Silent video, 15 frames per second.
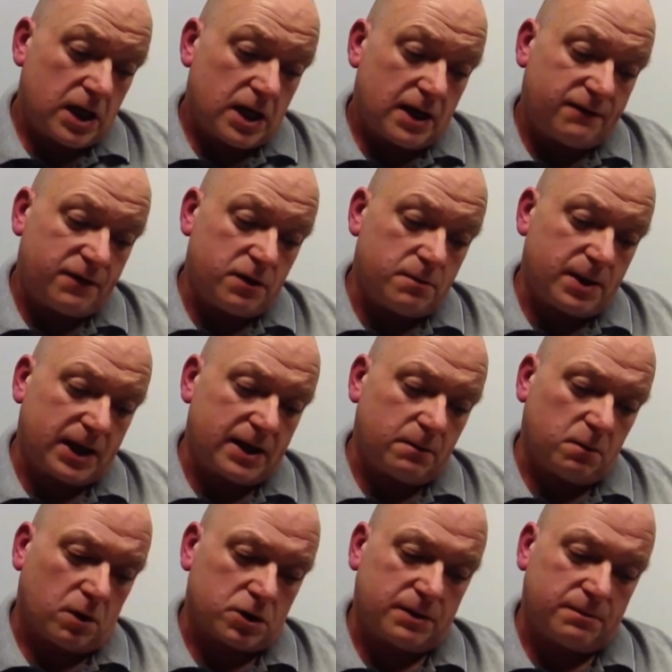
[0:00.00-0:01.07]
If you begin
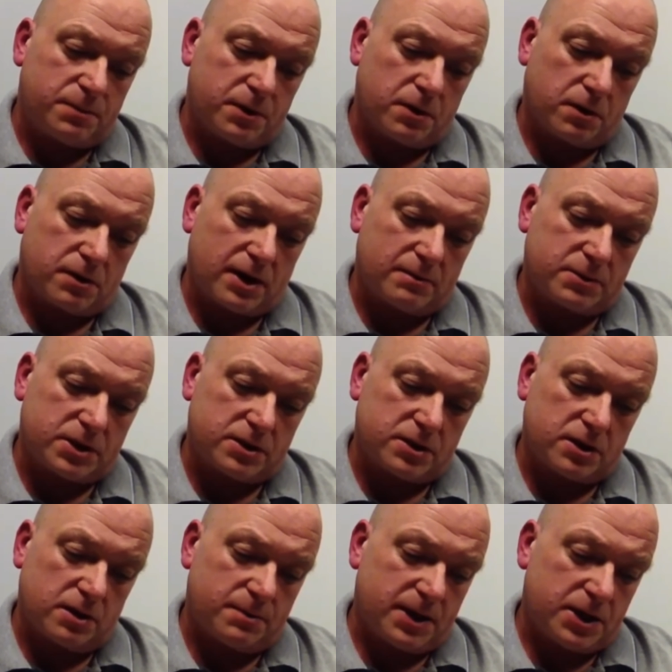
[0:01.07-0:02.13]
watching programmes as
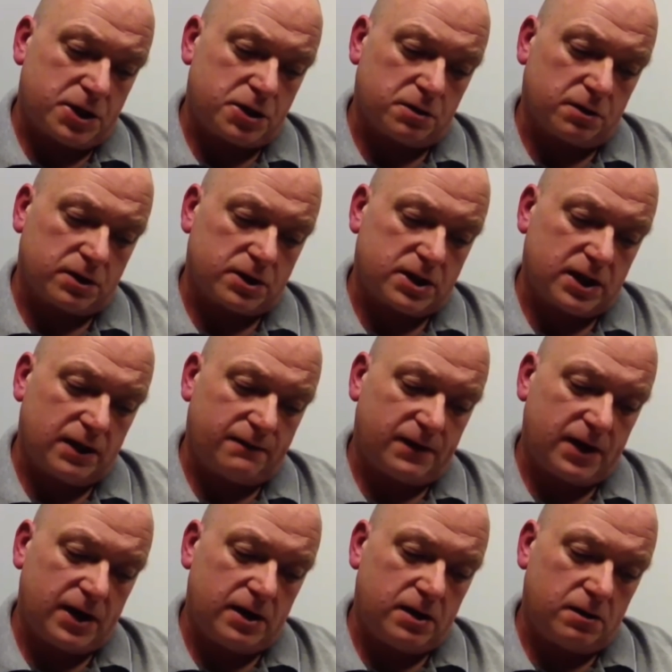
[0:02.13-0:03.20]
they're being shown on TV,